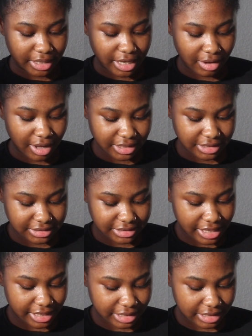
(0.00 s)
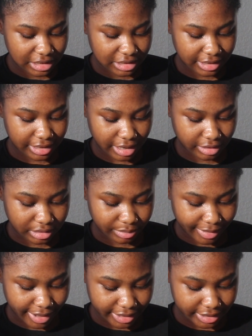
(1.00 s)
Now, I didn't take anything out the
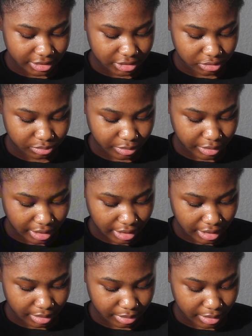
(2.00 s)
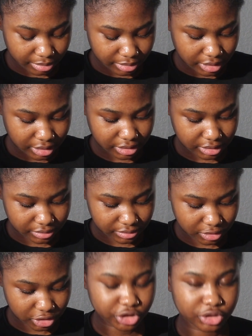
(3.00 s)
package, but I'm probably
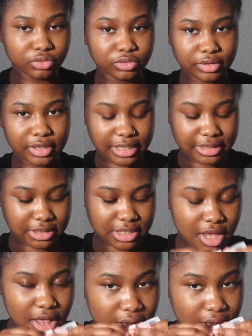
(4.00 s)
gonna show you guys